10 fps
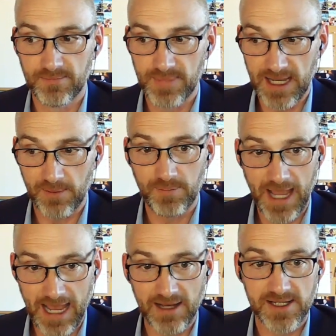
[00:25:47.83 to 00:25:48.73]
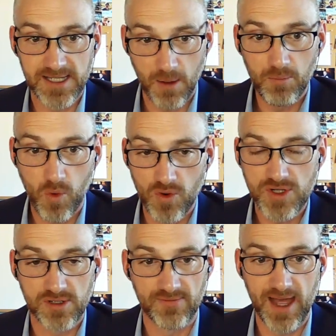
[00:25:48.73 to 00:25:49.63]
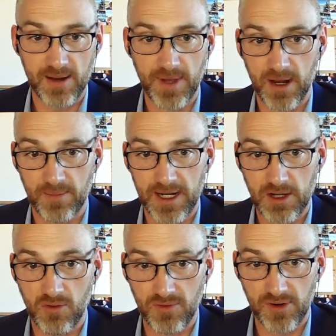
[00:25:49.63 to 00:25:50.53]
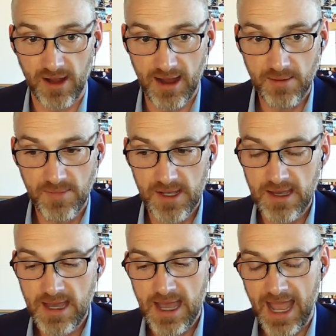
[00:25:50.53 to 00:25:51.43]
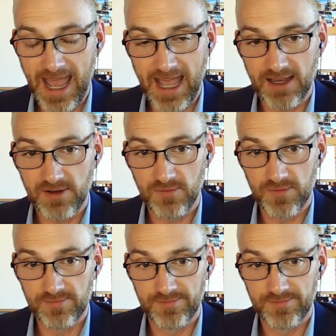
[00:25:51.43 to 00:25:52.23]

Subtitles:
being paid some portion of that amount of money over time. And,